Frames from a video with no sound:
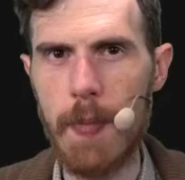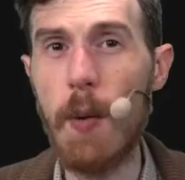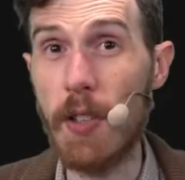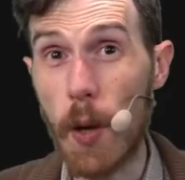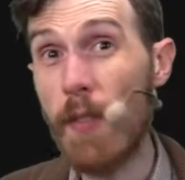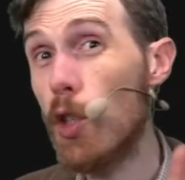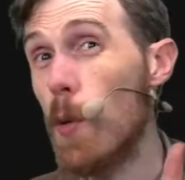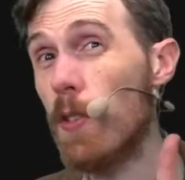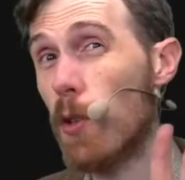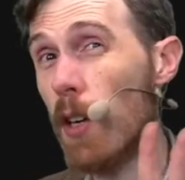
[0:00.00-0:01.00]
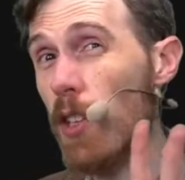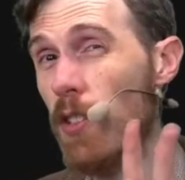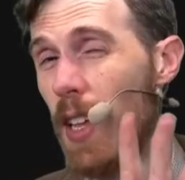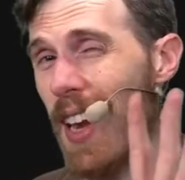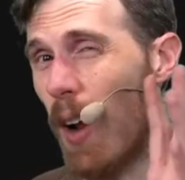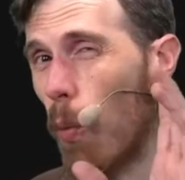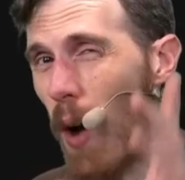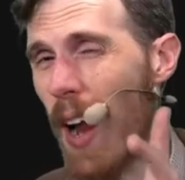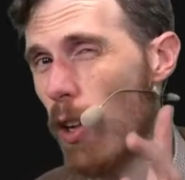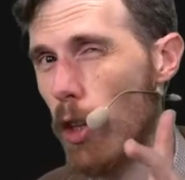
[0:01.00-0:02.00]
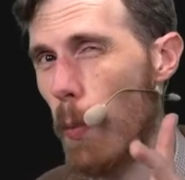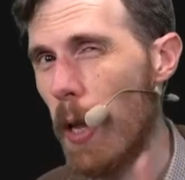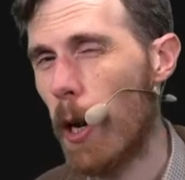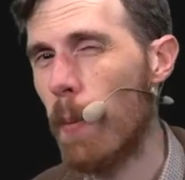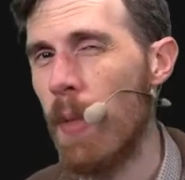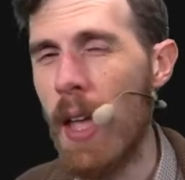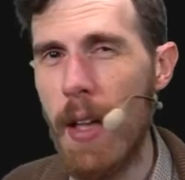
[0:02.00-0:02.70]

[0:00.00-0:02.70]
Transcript: right, so I have two instructions in a while loop here.